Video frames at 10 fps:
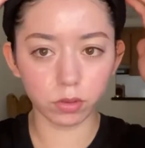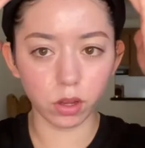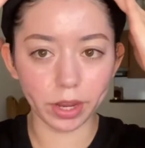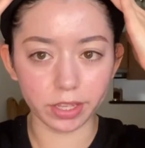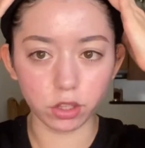
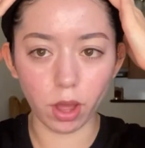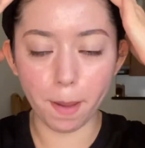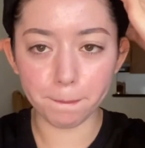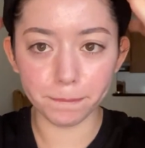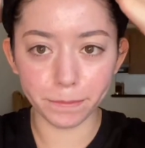Okay, so
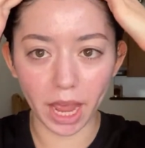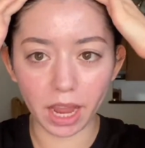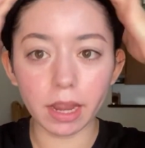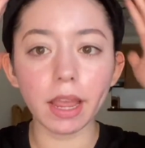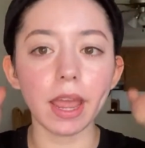I'm
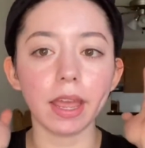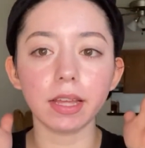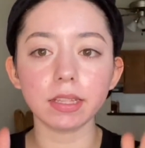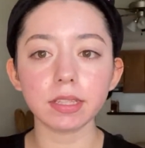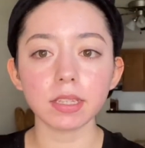back
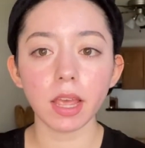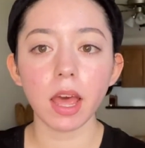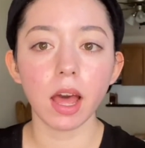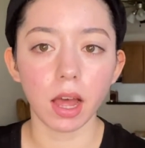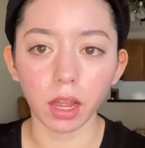and
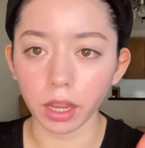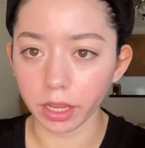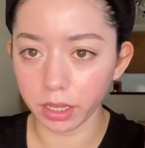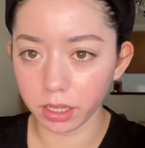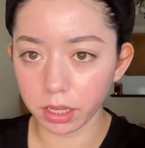
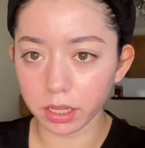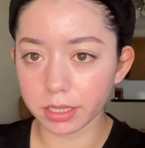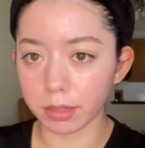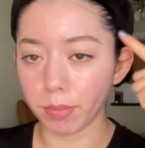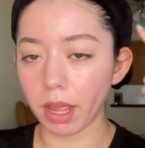I
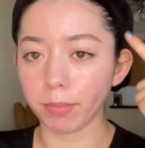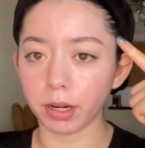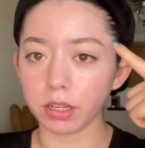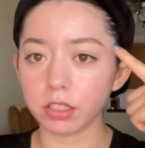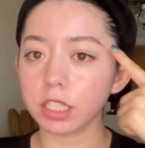did my
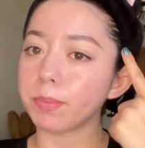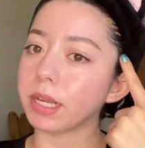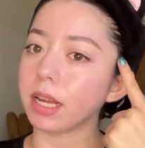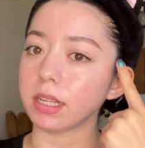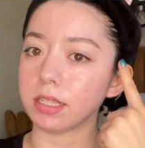eyebrows
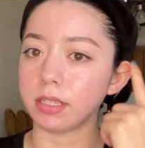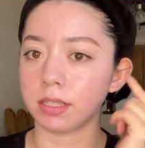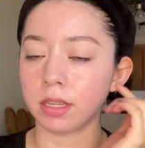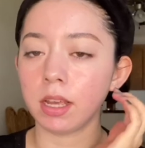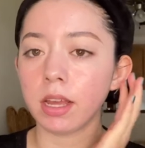
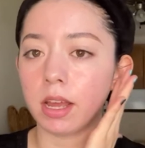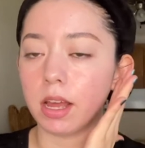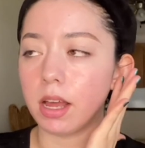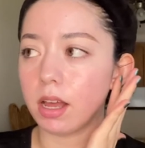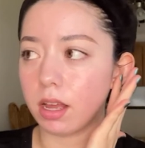because
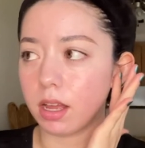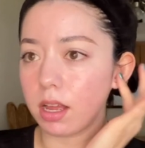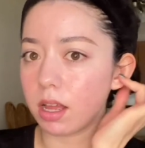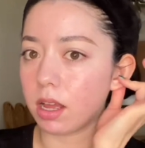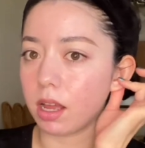
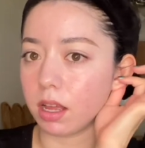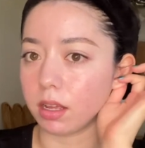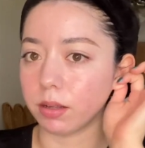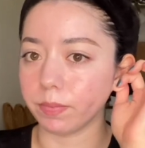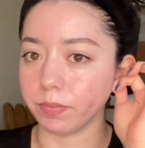
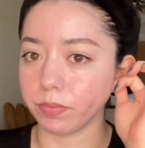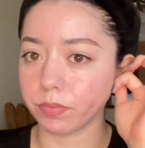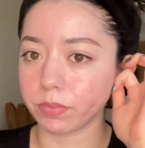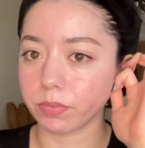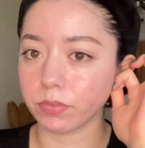
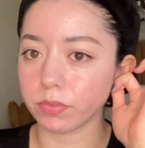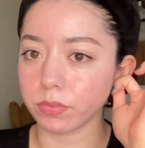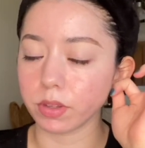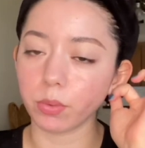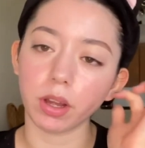
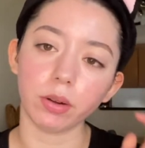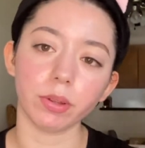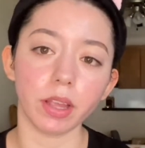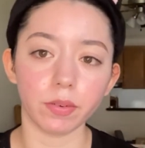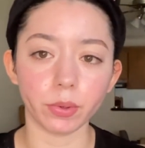well, I don't
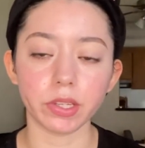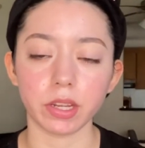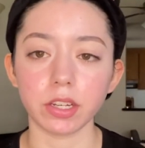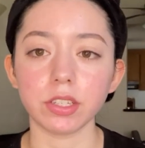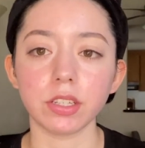really have a reason.
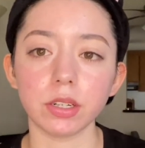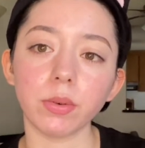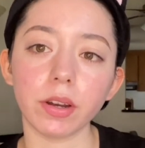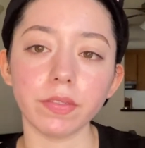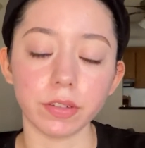I just didn't
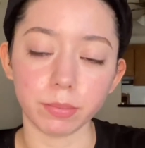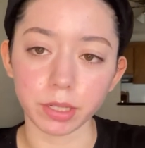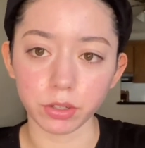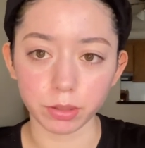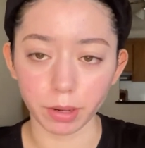want to film me
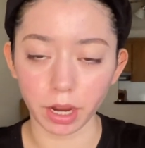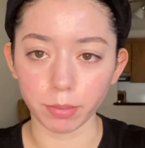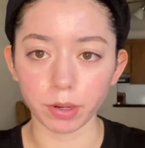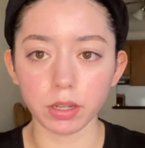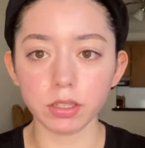doing my
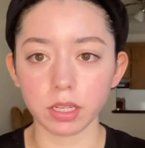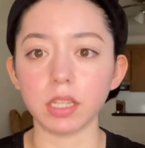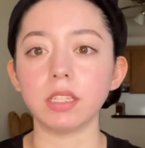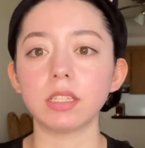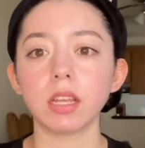eyebrows
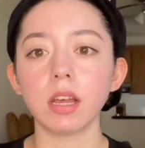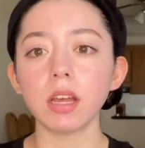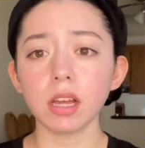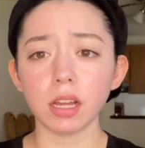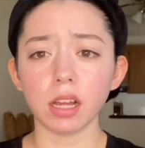because
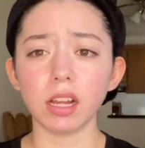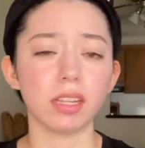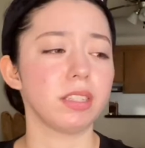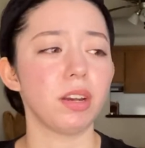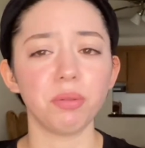
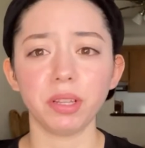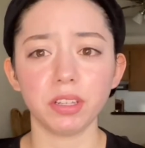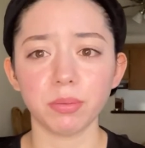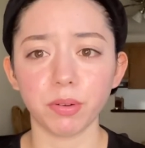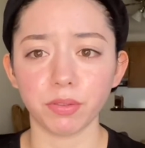it's not really
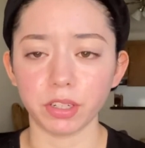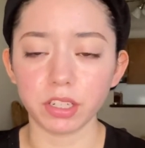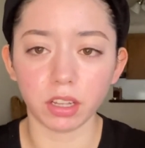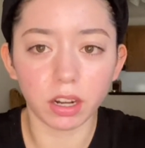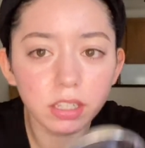usable footage. A
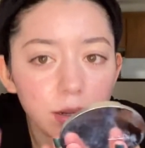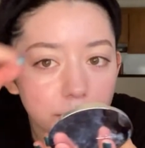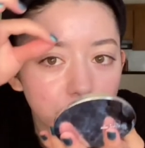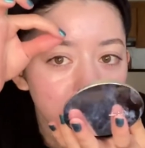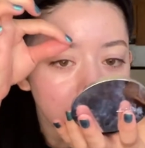lot of times
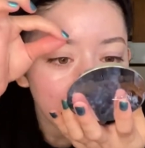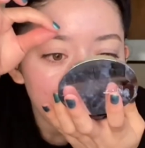I'm like